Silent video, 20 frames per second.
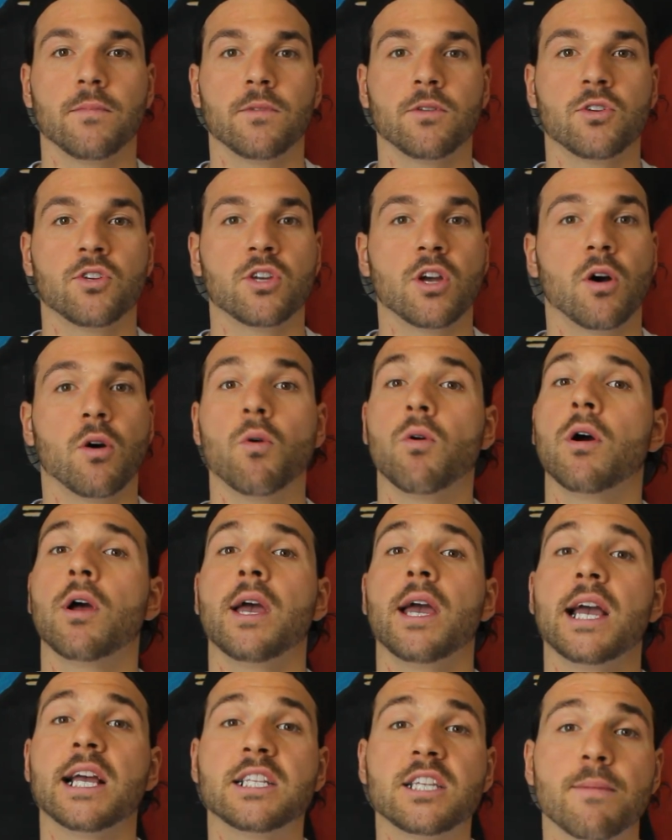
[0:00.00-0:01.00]
So
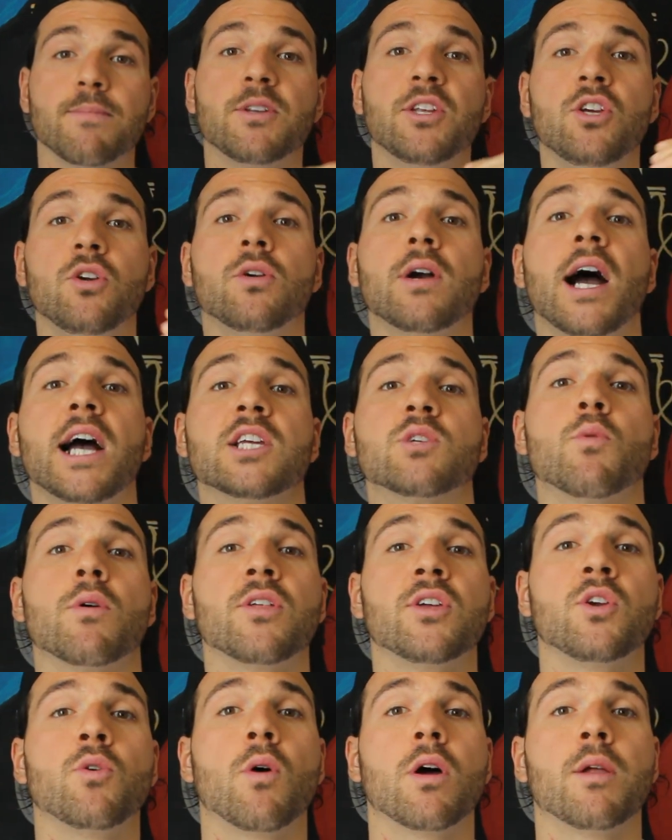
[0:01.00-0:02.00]
it's up to you guys whether
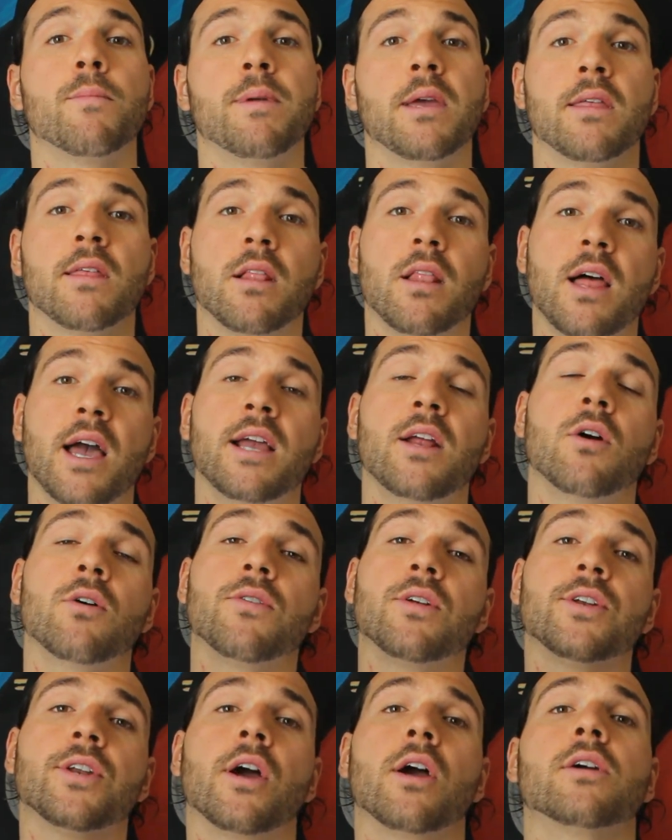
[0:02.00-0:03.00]
you want to be on the light or
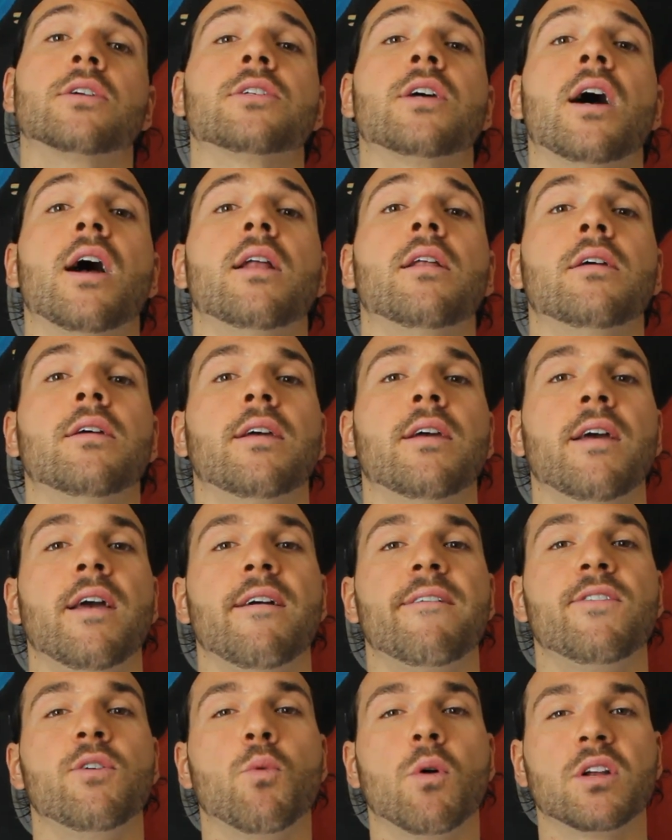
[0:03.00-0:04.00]
the dark side.
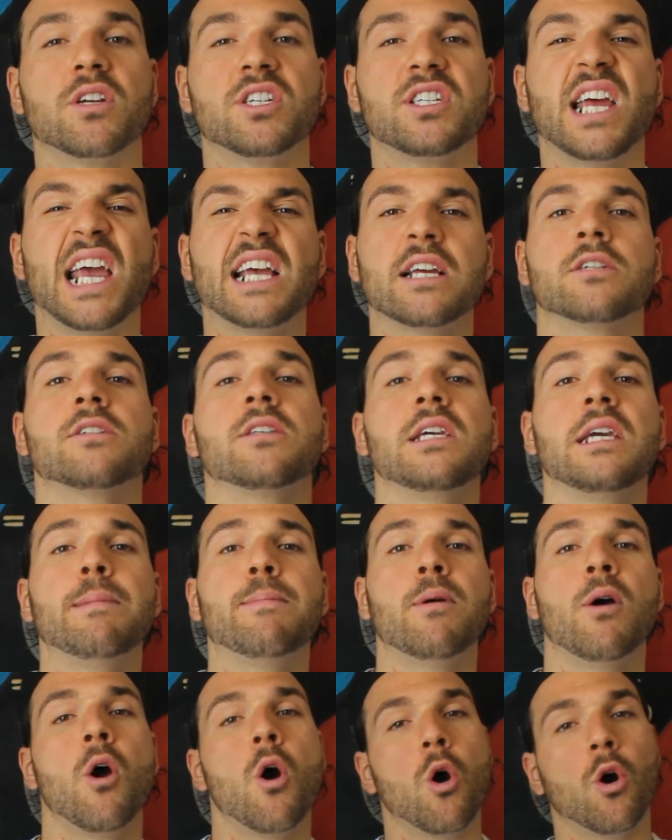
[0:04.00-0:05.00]
If you want to stay
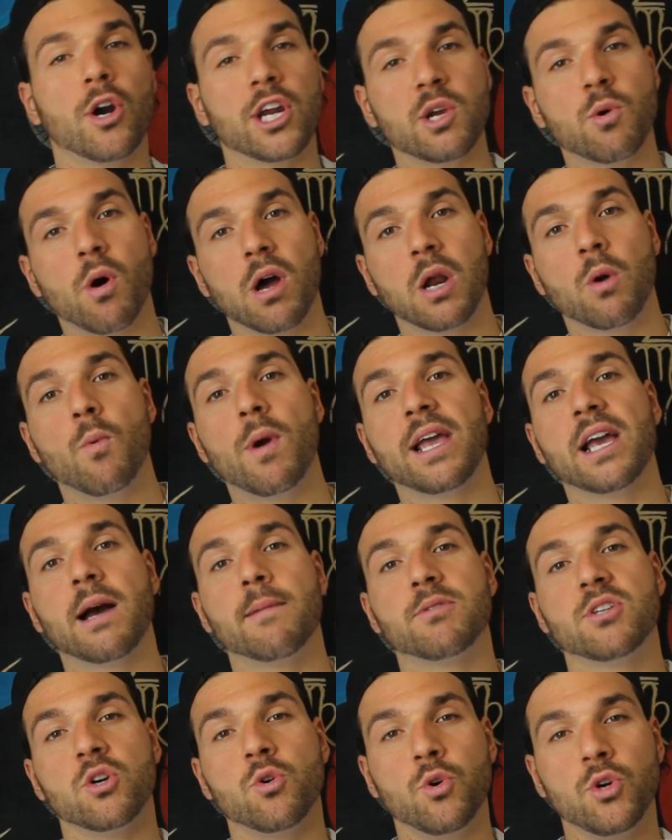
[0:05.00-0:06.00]
asleep, or you want to wake
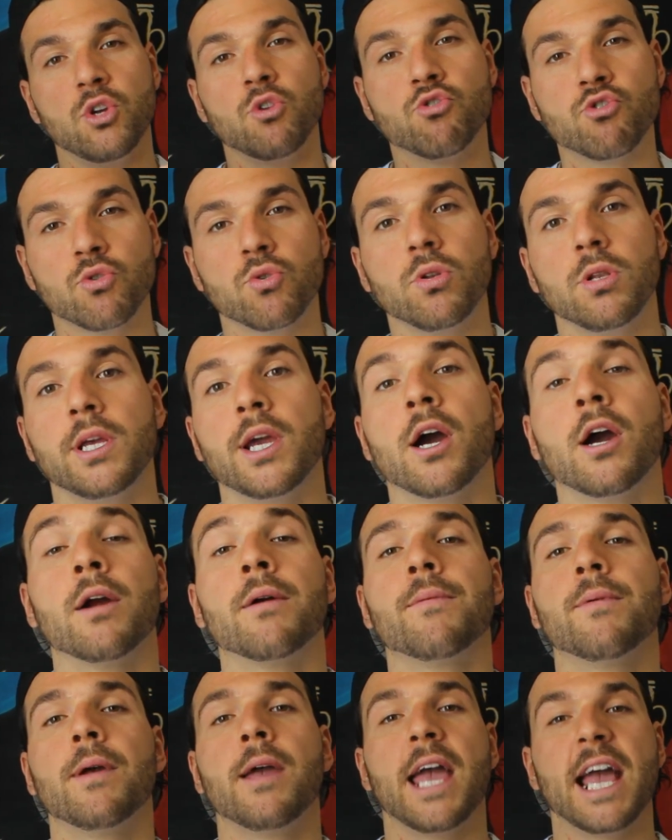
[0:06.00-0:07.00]
up to who you truly are
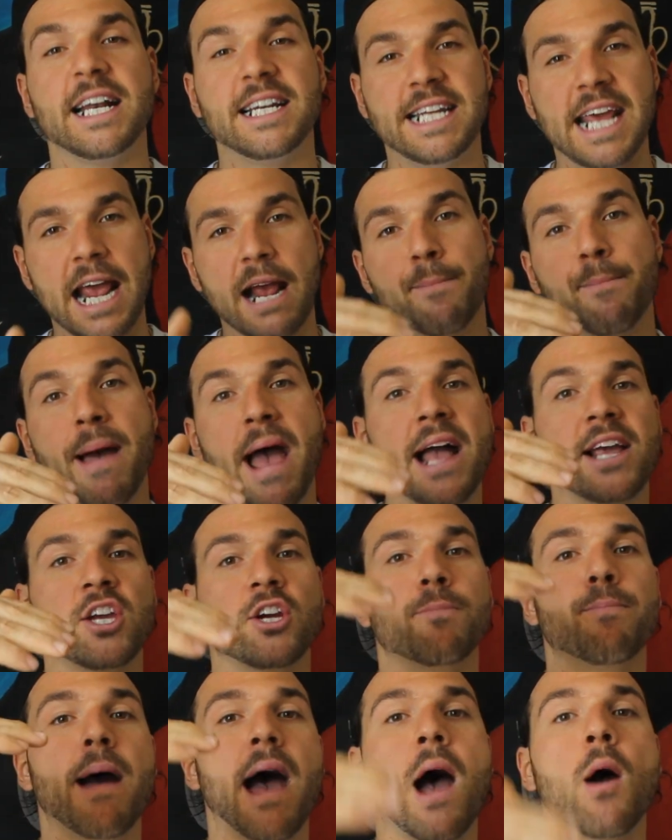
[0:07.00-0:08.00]
and take back
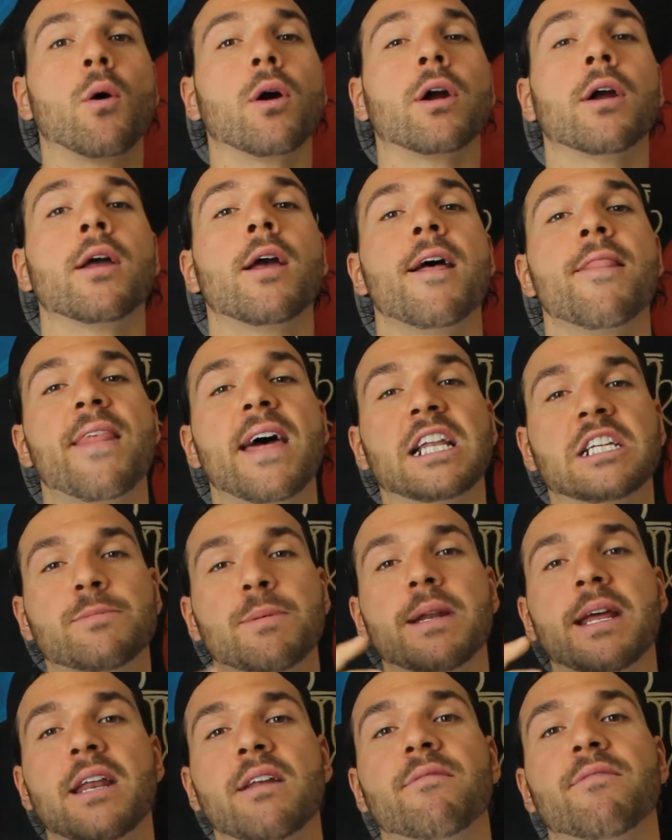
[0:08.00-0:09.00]
your power that has
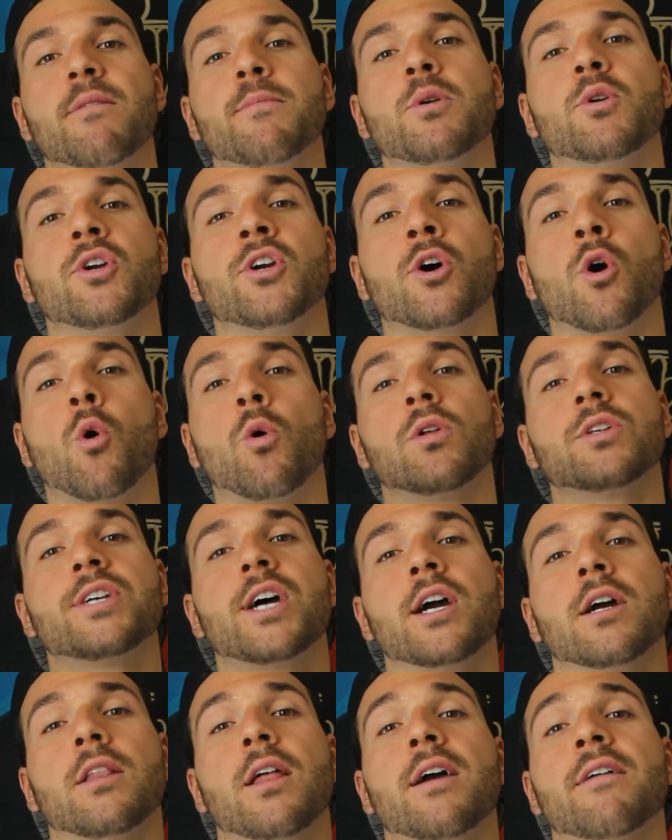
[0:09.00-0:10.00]
been hidden from you your whole
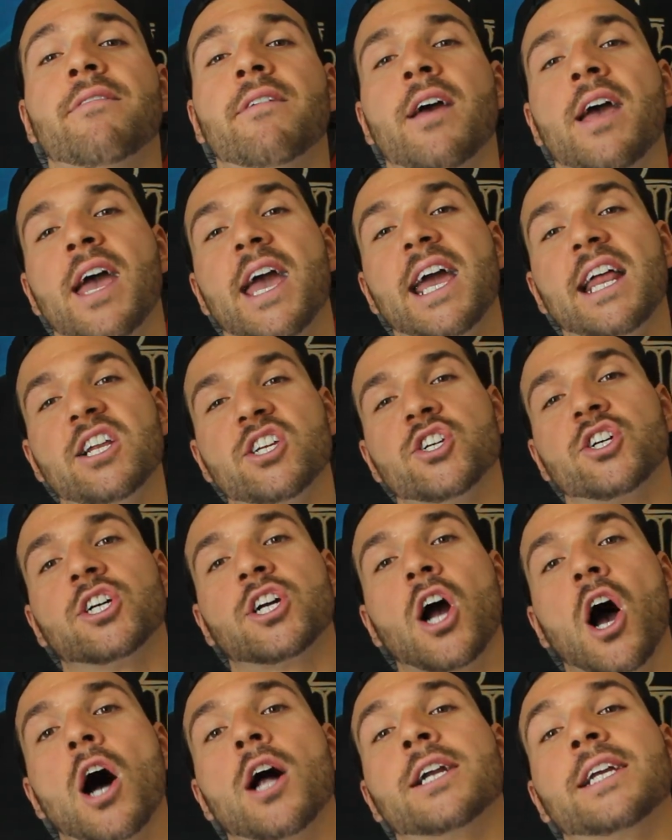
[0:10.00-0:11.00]
entire life. It is your
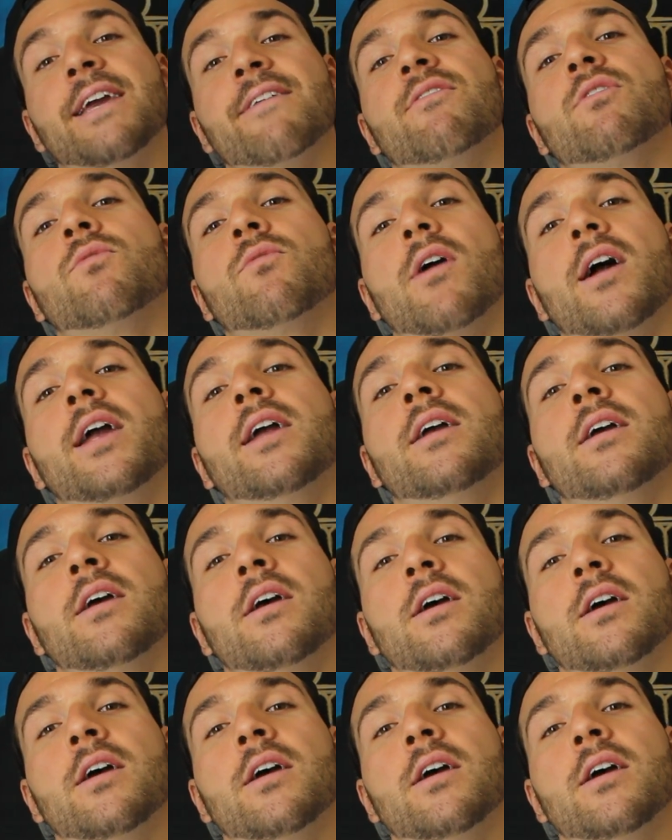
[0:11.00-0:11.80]
God-given right